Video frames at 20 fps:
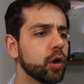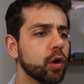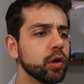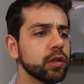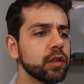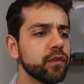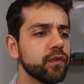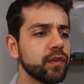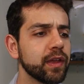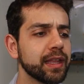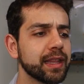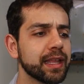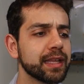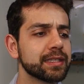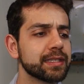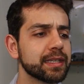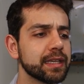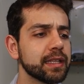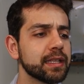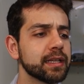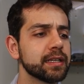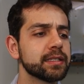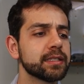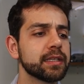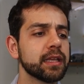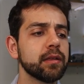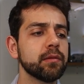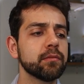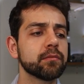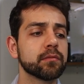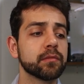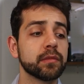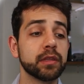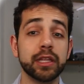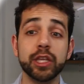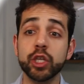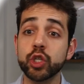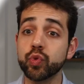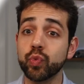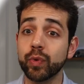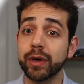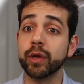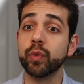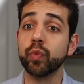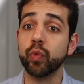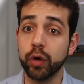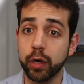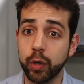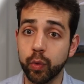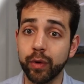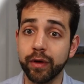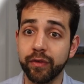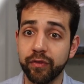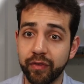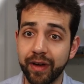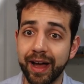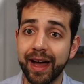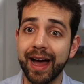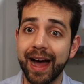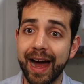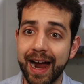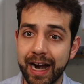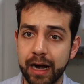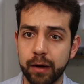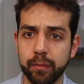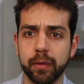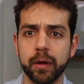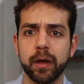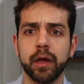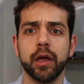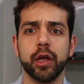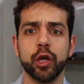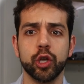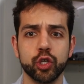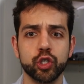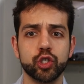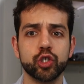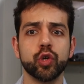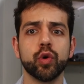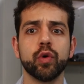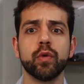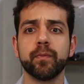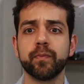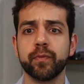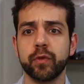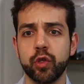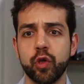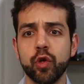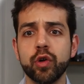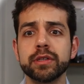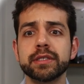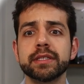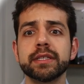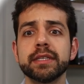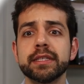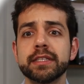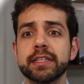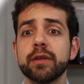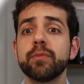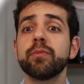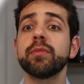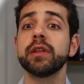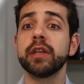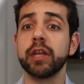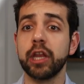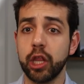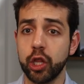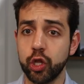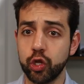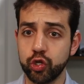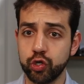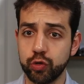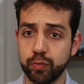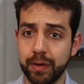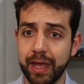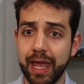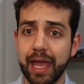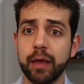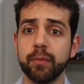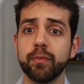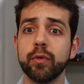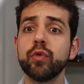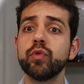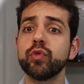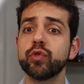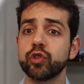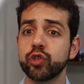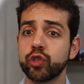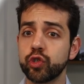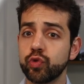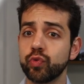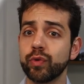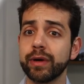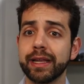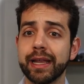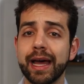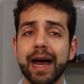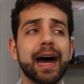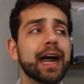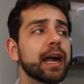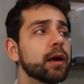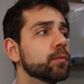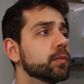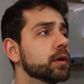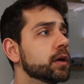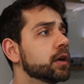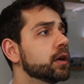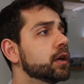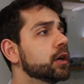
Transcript: Other thing that's interesting, this one work with ARM, so your system needs to be able to run ARM.